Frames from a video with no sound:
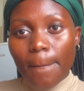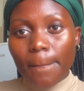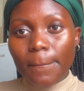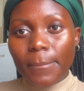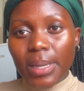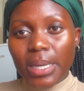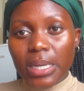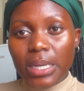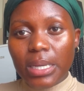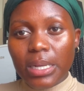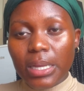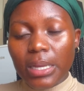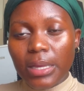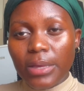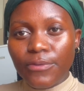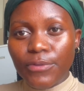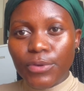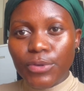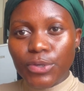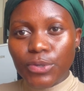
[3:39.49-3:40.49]
But
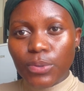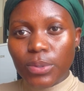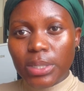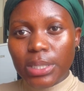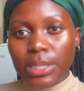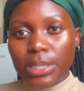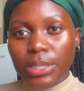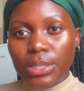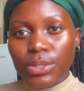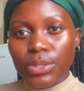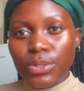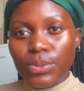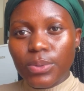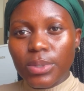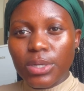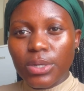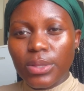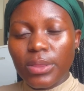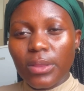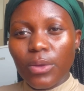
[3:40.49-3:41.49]
if you don't wanna do
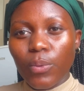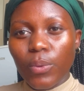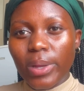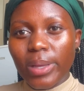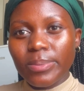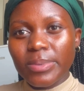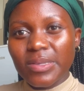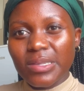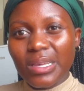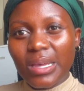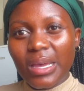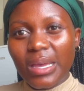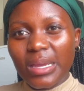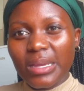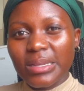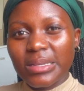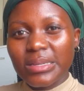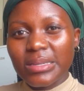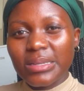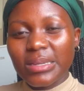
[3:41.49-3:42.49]
it on the
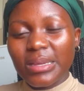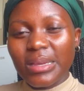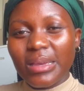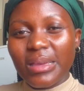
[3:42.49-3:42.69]
website,